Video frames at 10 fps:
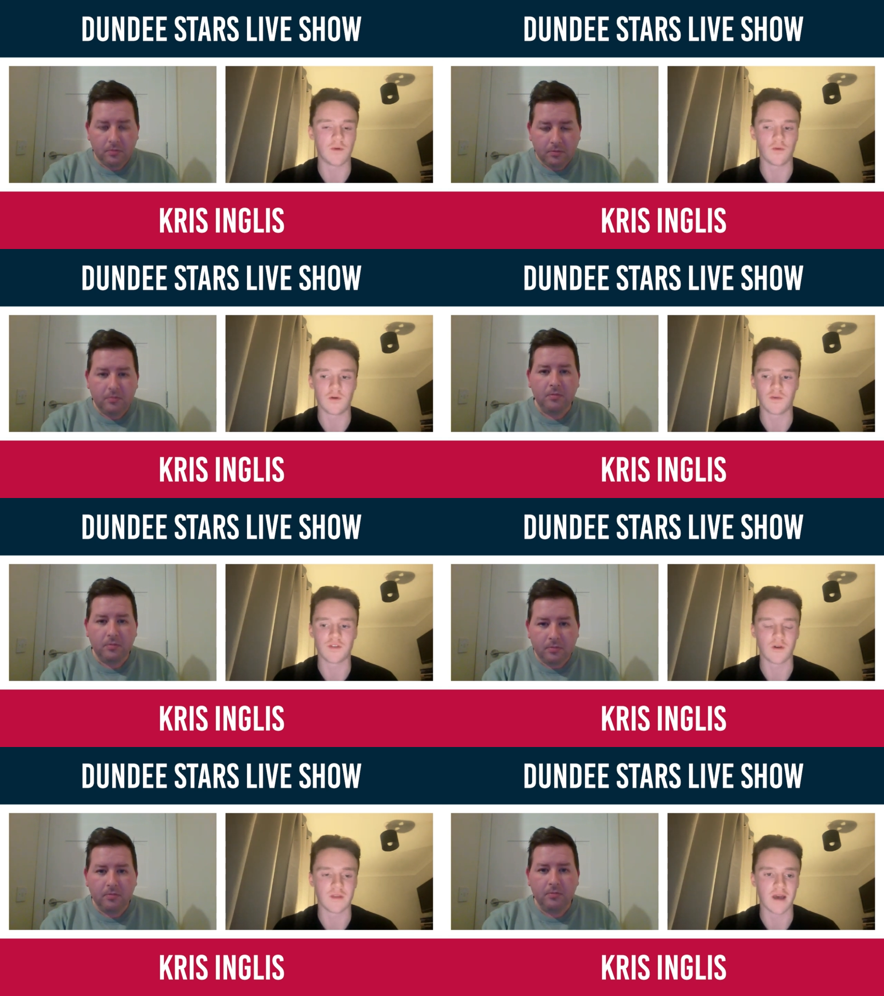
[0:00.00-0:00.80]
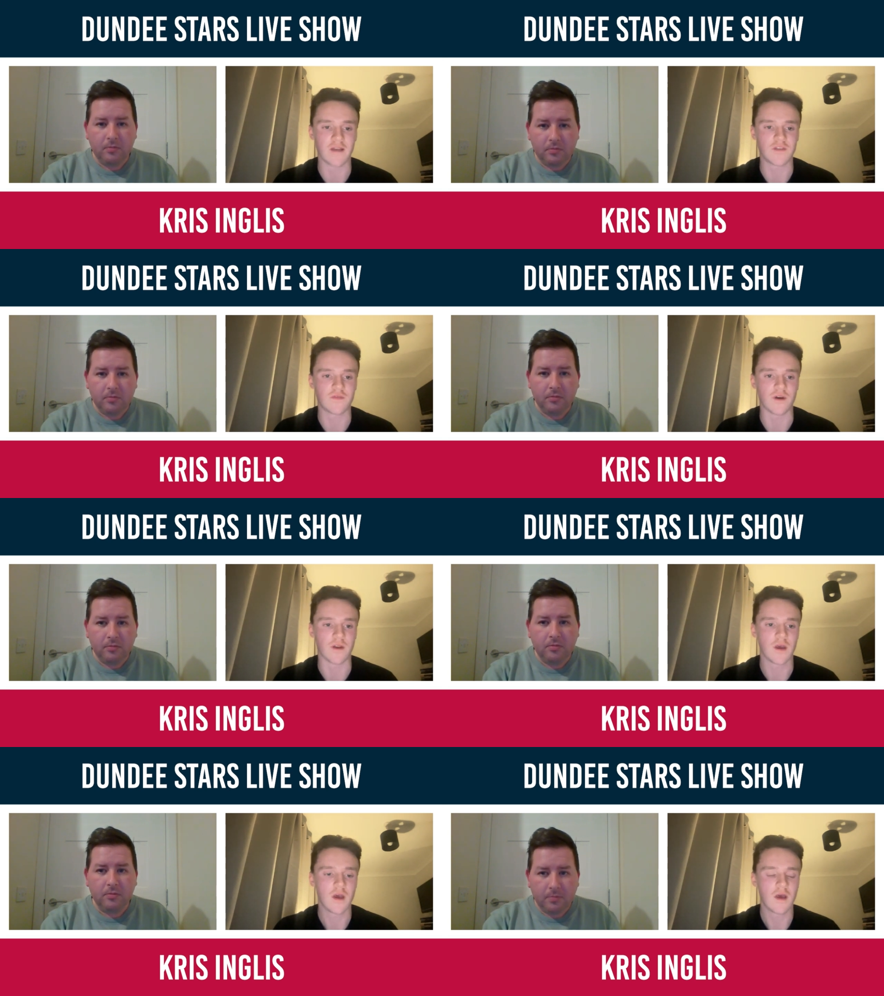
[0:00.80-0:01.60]
Speaker 1: Although I wasn't on the ice
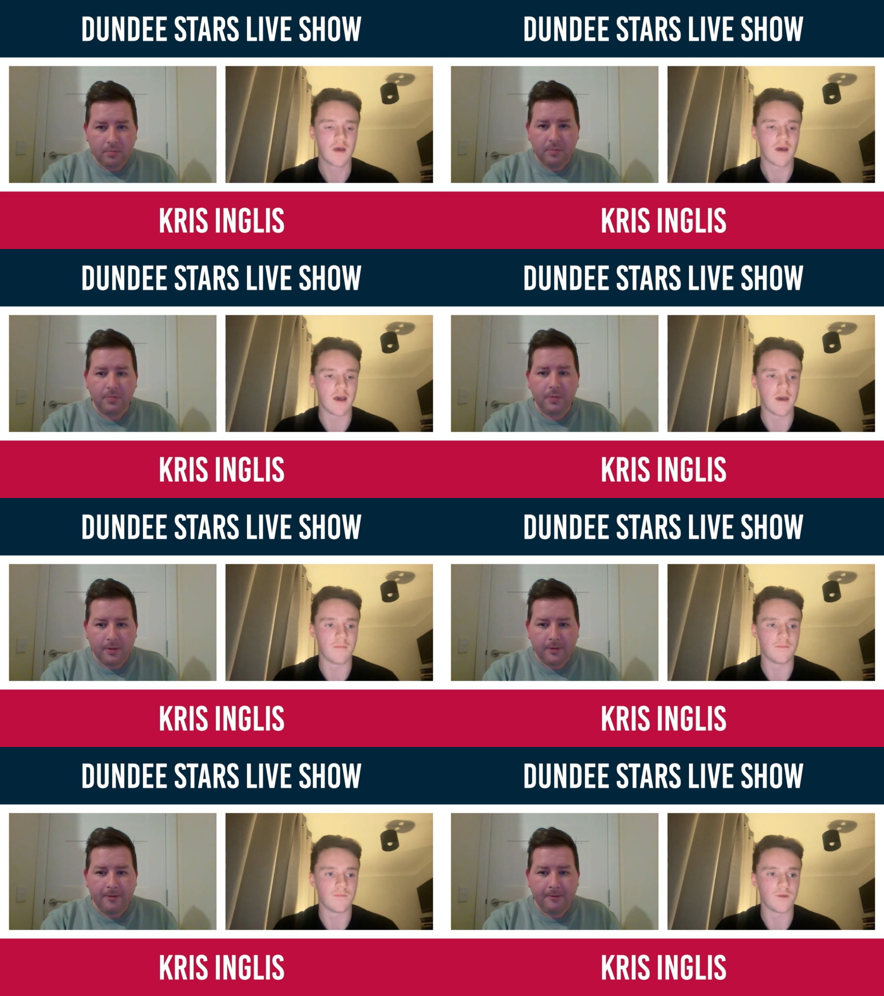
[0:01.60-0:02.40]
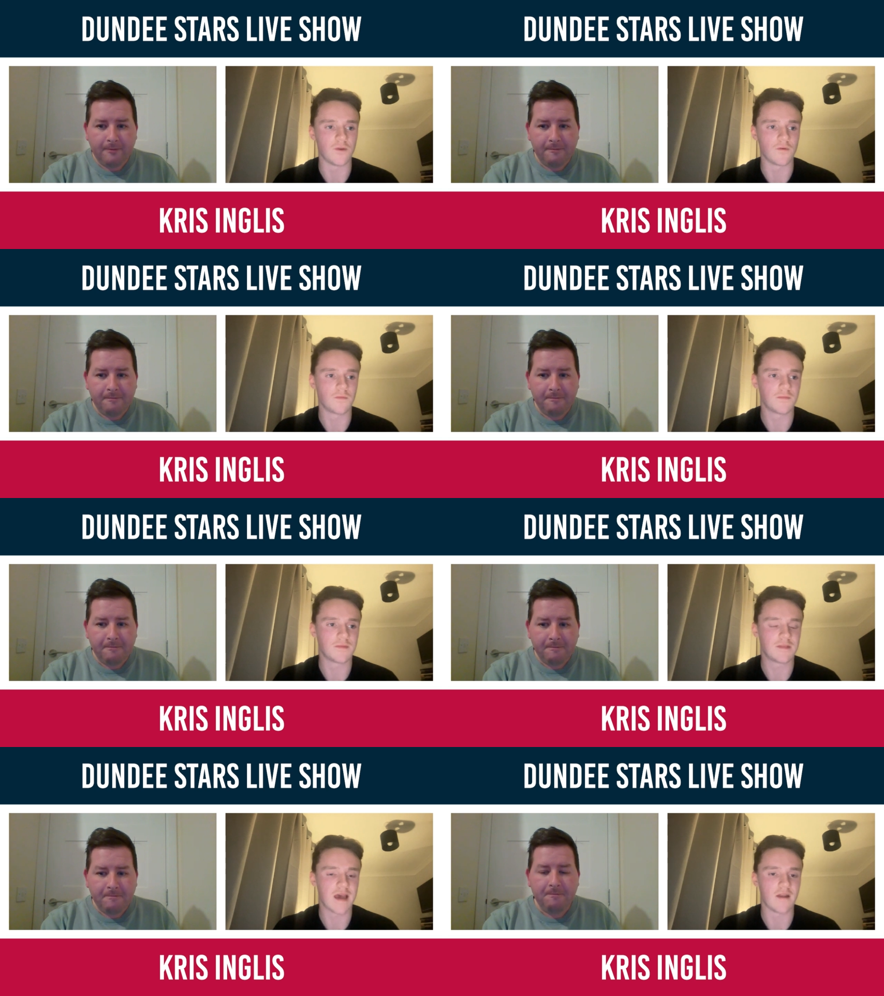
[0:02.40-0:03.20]
for, um, you know,
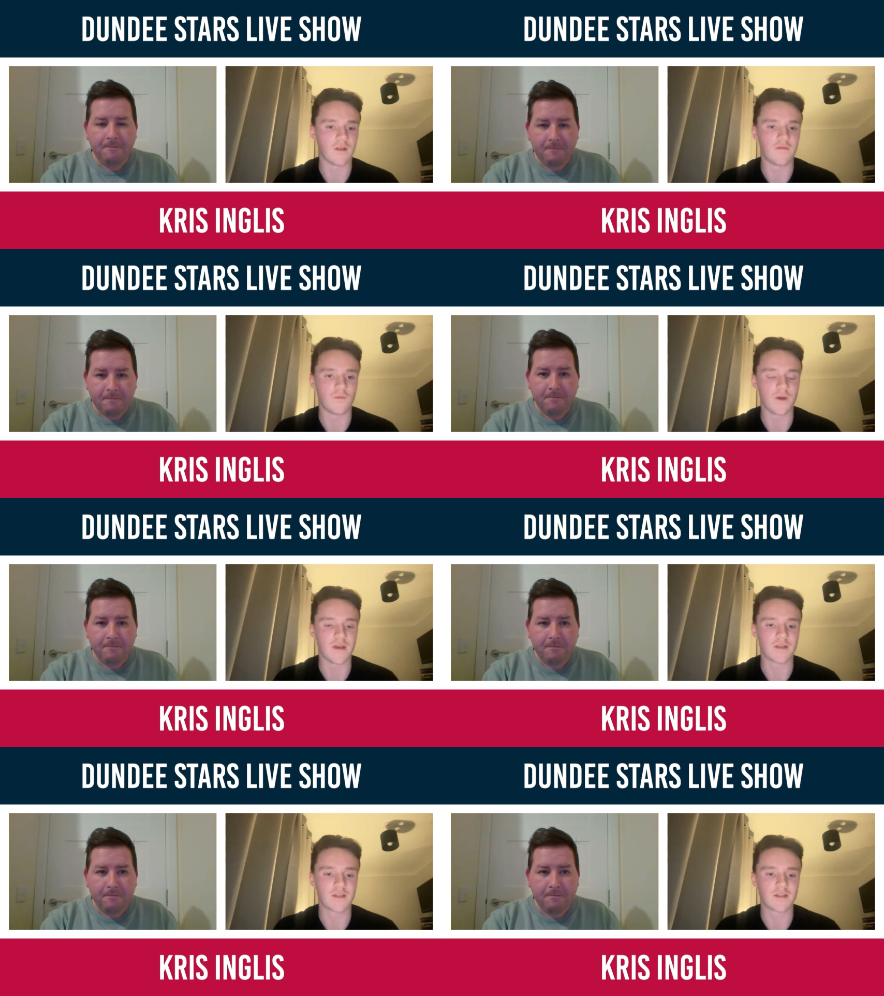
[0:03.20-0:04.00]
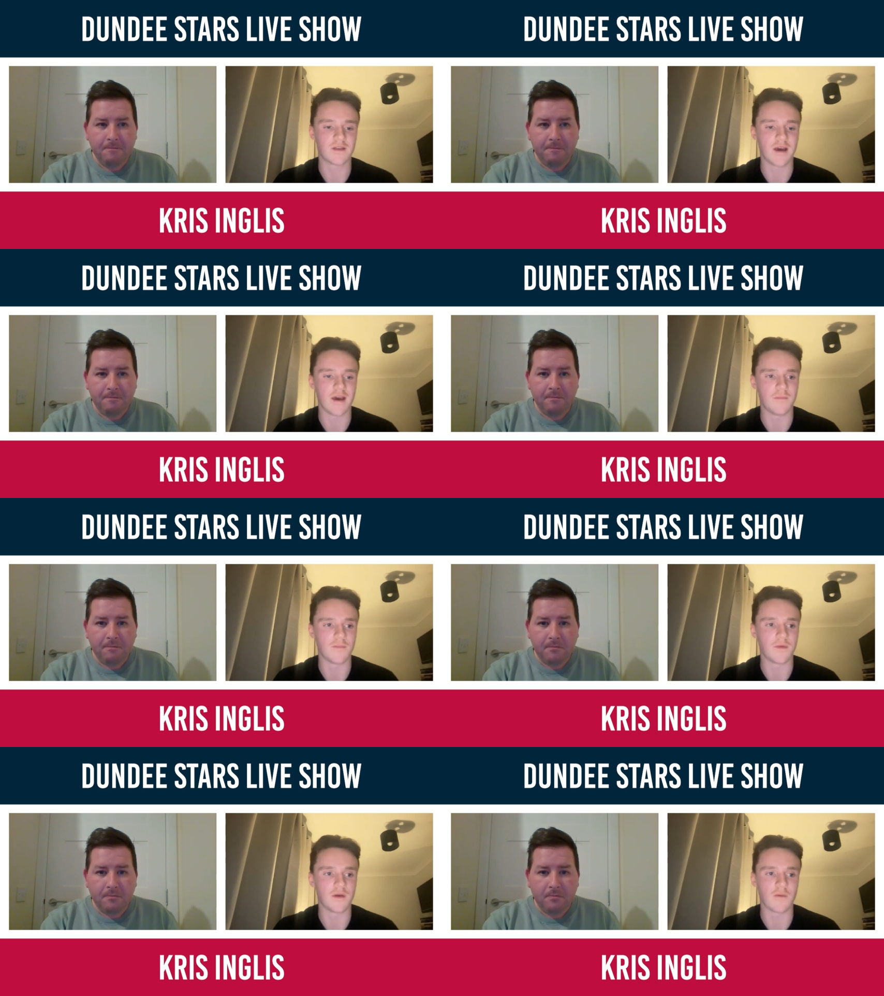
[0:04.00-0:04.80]
10, 11 weeks,
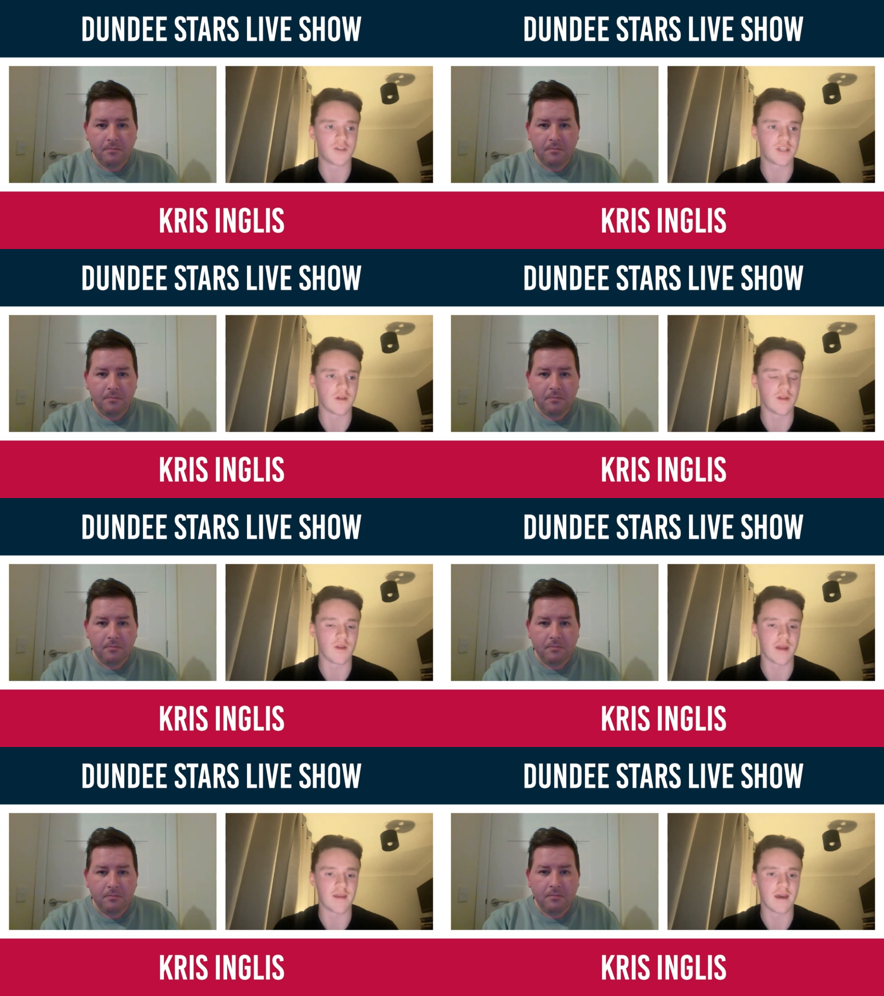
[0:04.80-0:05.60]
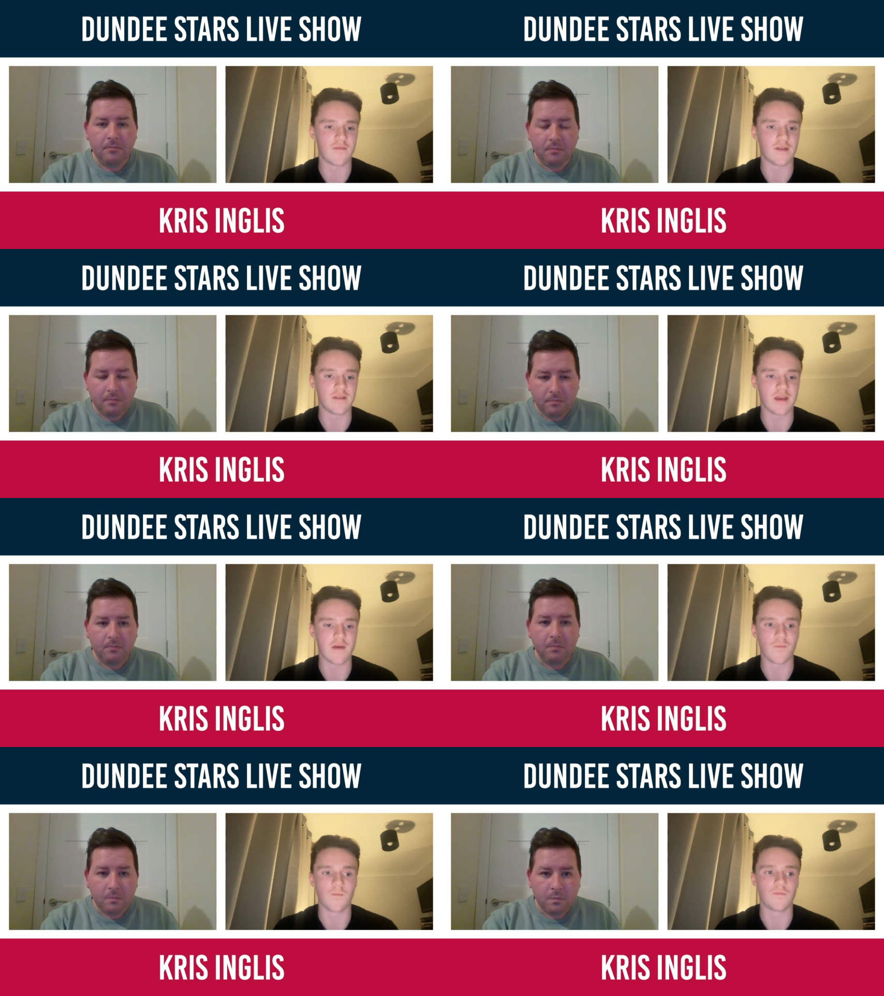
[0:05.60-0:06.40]
um, I was still at the rink every
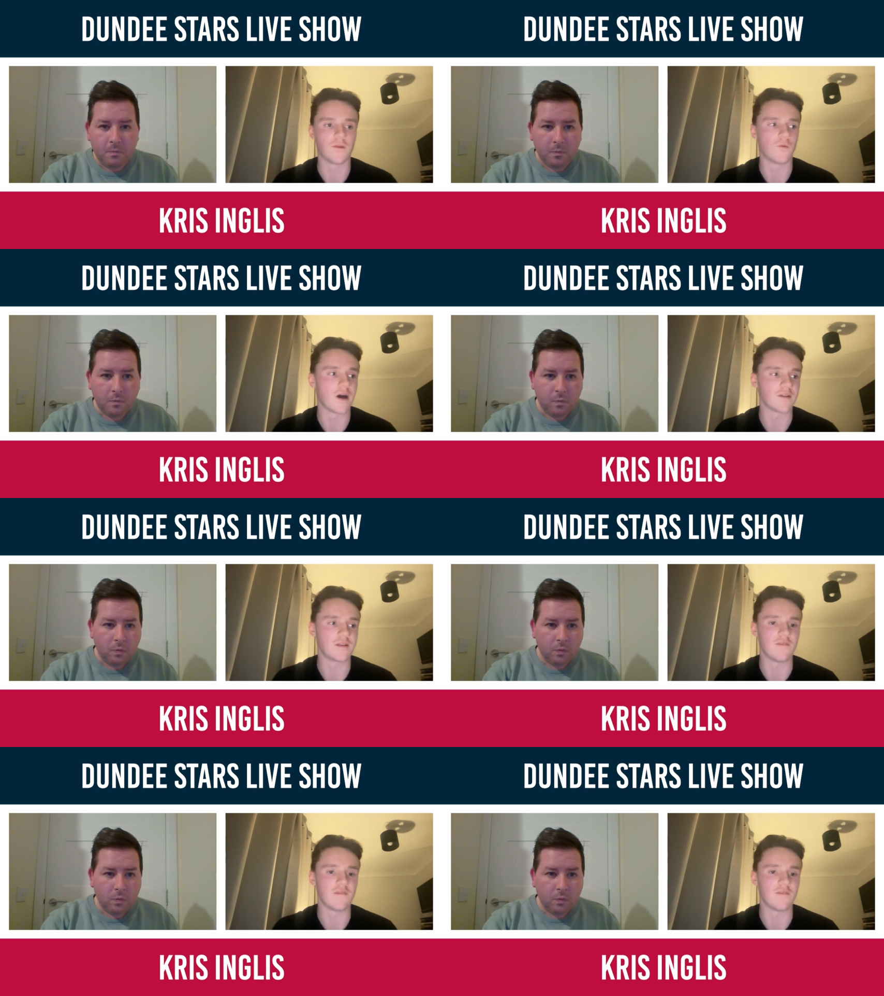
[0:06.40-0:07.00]
day. And, you know, whilst